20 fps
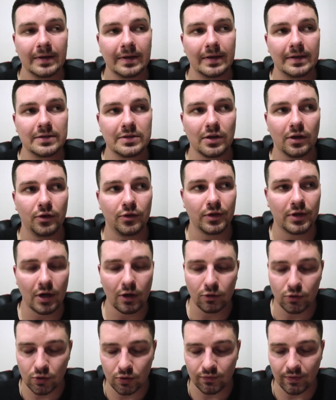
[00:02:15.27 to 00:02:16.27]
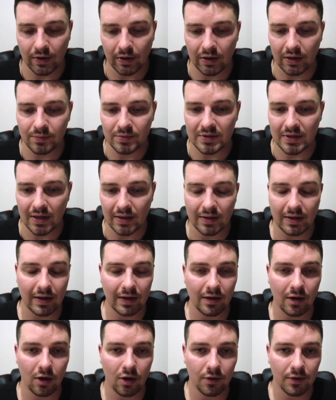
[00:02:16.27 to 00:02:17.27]
And so the coach was very upset that I
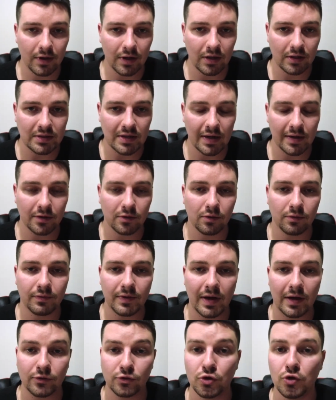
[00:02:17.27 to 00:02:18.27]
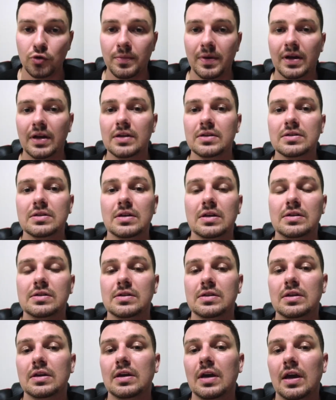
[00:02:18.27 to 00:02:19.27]
called a technical foul 2 minutes
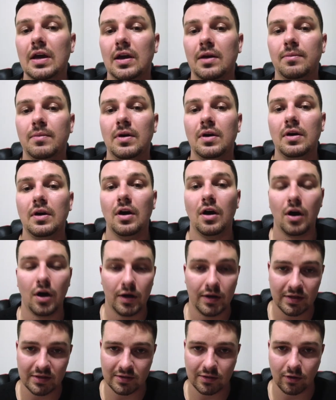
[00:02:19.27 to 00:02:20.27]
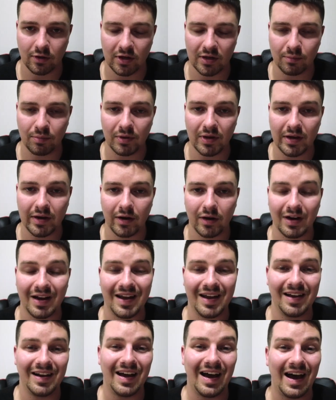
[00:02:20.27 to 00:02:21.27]
into the game on his starting player,
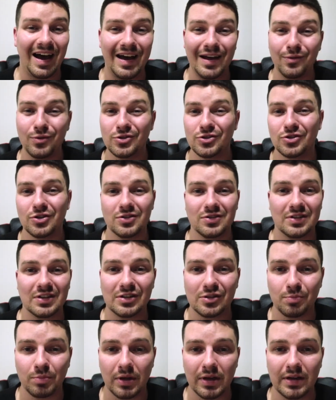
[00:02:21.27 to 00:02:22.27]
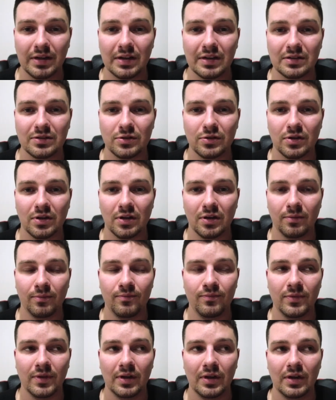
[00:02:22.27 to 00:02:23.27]
and I was just explaining to
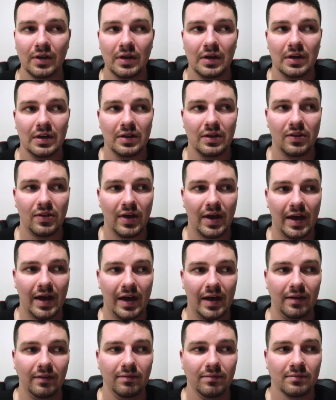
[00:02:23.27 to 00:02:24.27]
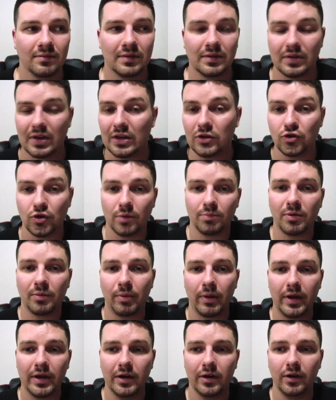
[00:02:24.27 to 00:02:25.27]
him that he tripped the
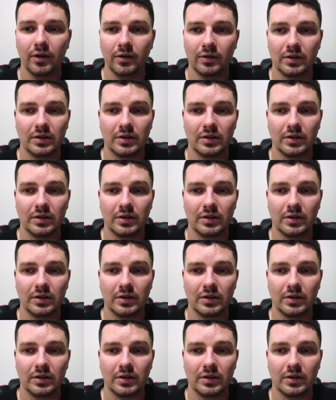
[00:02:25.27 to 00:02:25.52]
player.